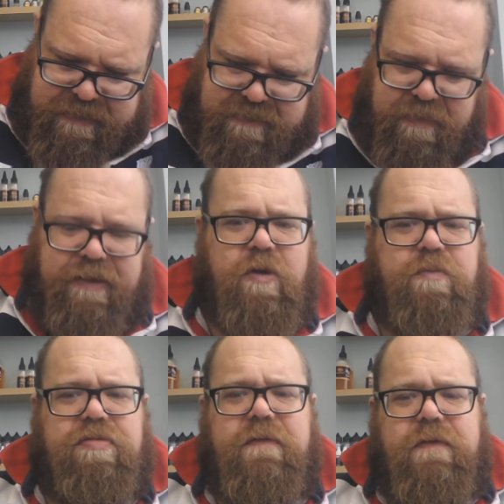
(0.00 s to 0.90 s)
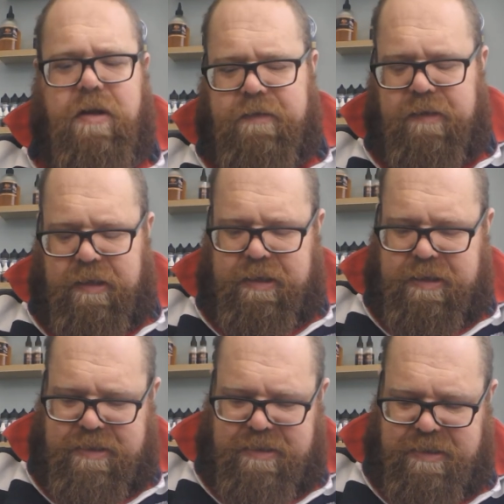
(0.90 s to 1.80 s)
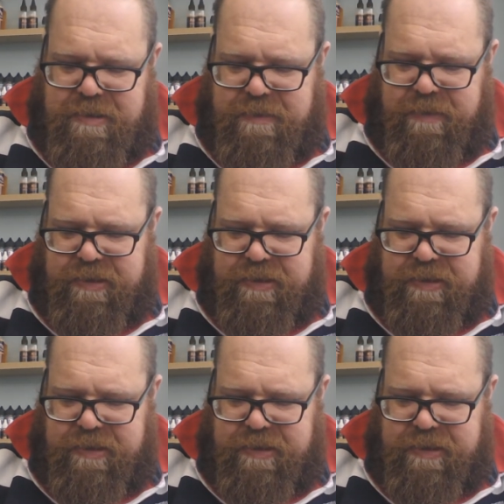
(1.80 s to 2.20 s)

Which could prove costly. We